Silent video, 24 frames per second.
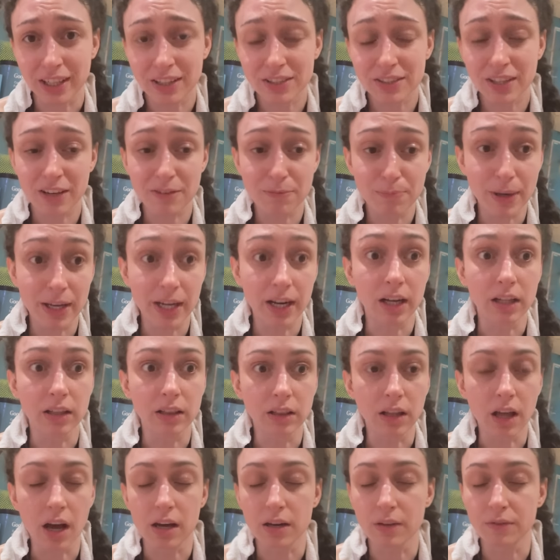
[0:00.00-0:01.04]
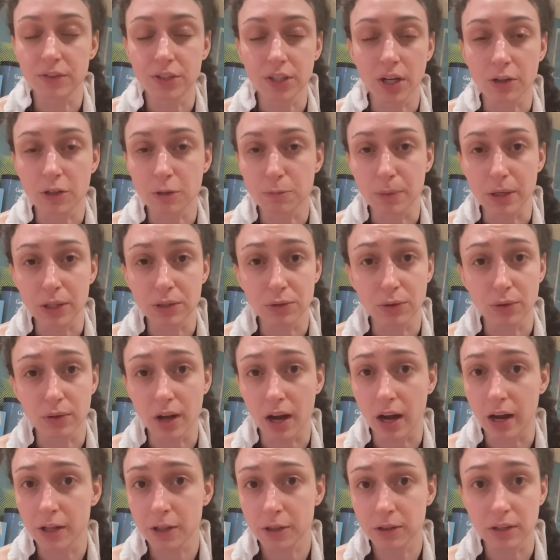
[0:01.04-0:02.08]
Because I've met a lot of judgmental
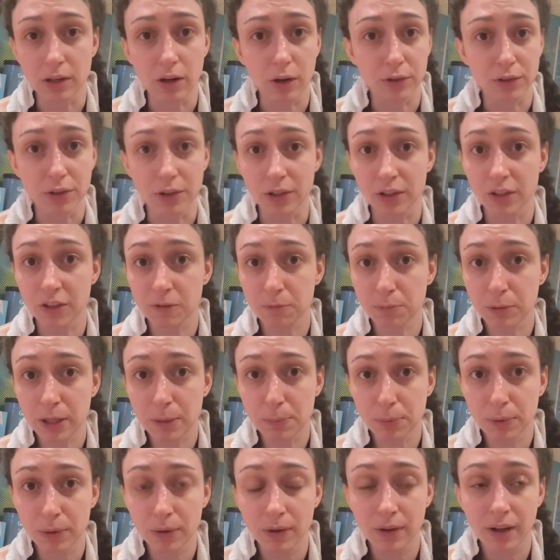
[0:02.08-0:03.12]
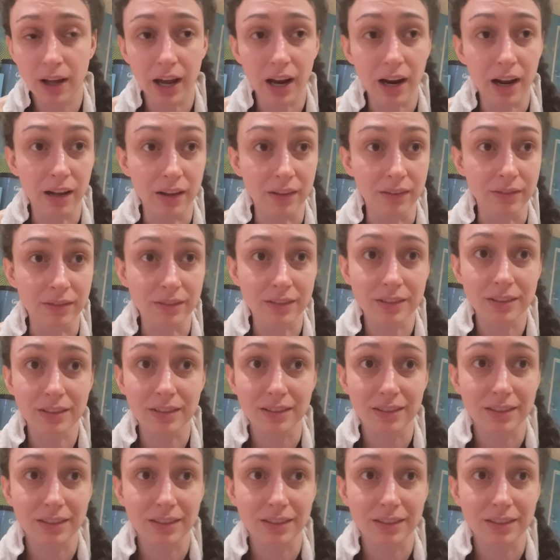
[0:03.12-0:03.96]
goth and alternative people, and